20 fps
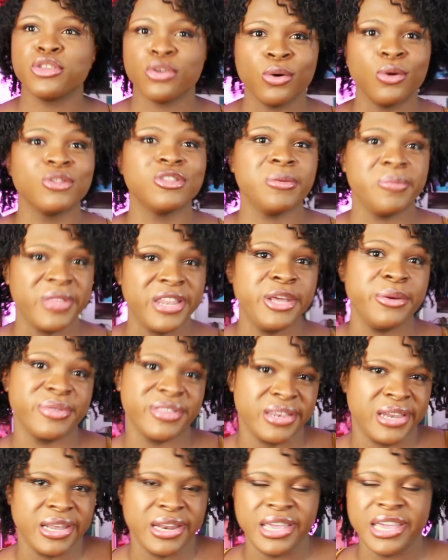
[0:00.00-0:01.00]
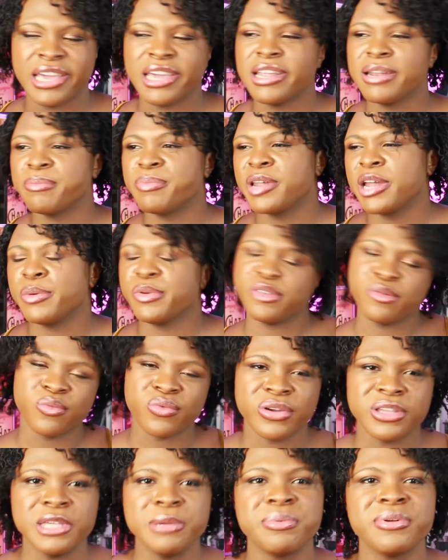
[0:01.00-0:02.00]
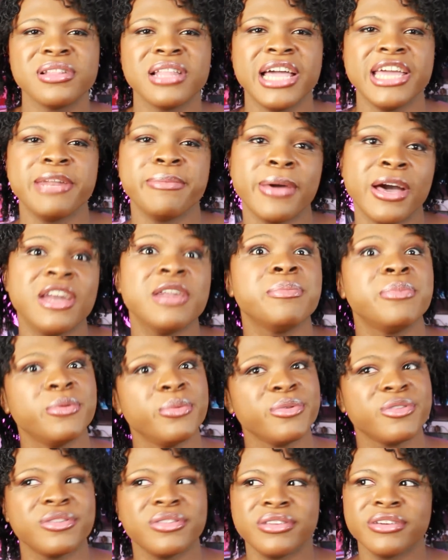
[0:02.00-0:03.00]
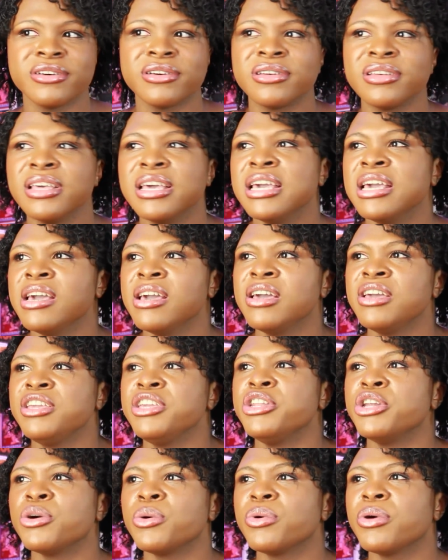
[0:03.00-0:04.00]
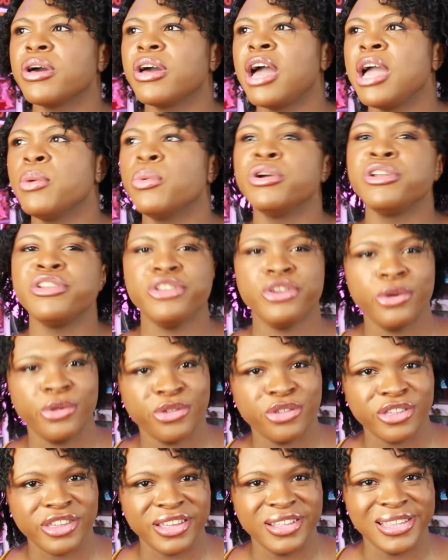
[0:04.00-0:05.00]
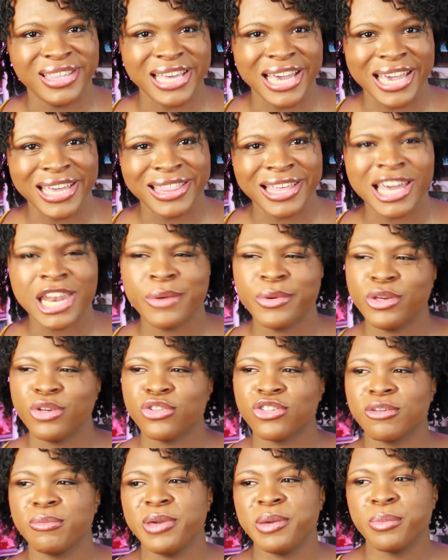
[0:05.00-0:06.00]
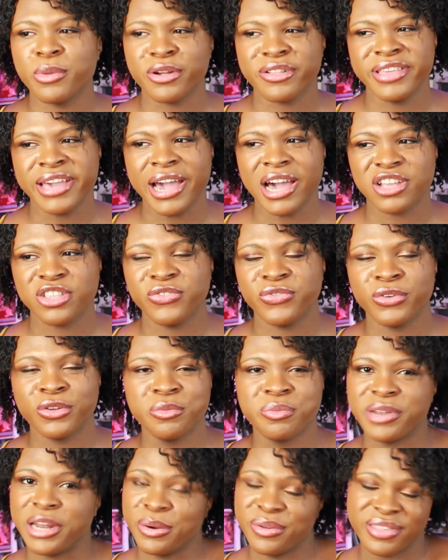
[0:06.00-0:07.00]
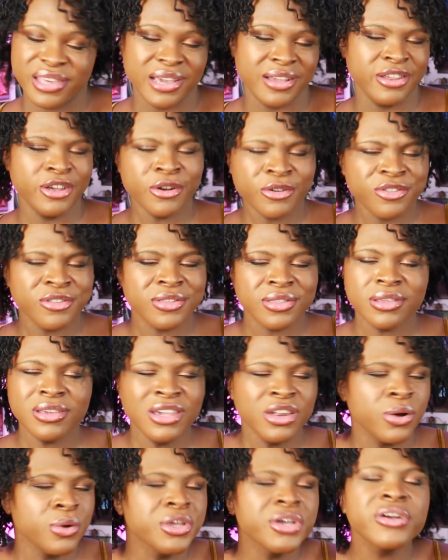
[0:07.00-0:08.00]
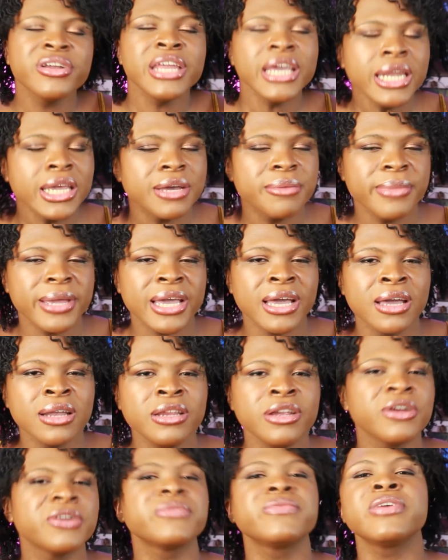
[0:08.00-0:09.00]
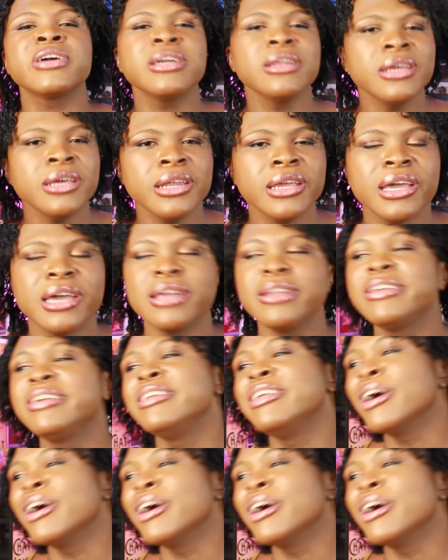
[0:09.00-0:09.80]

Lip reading: told him that he was an idiot, but I was really polite about it. But it was still, you know, I wouldn't usually say that. I would usually be more tactful, but I was like, you're just, you know, you're an idiot, man. You're a fucking idiot, you